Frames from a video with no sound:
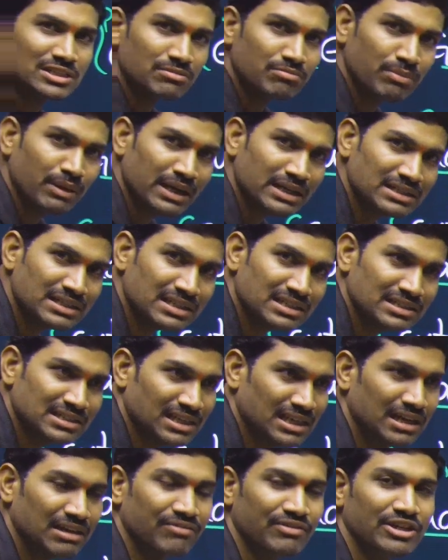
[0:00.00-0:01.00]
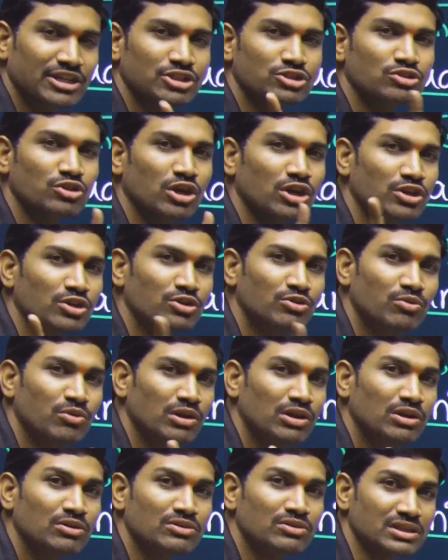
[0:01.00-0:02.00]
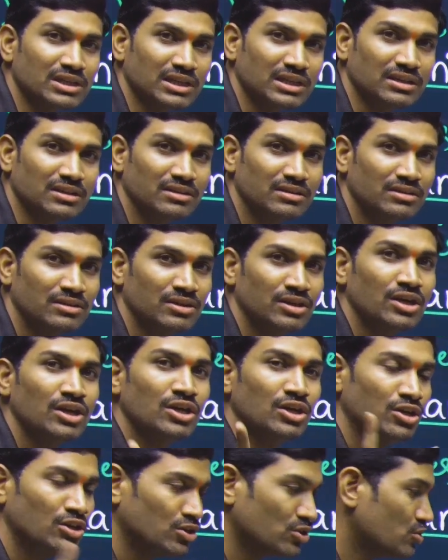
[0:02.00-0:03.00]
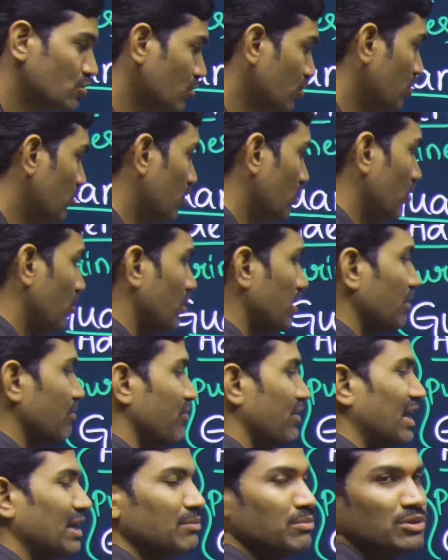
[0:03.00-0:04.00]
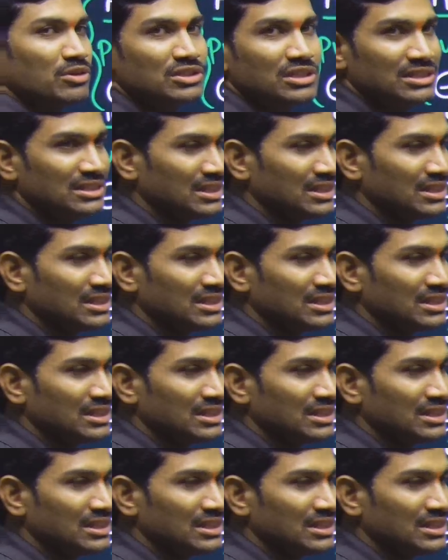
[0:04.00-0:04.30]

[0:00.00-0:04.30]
base itself. It is not nucleoside. So if ribose is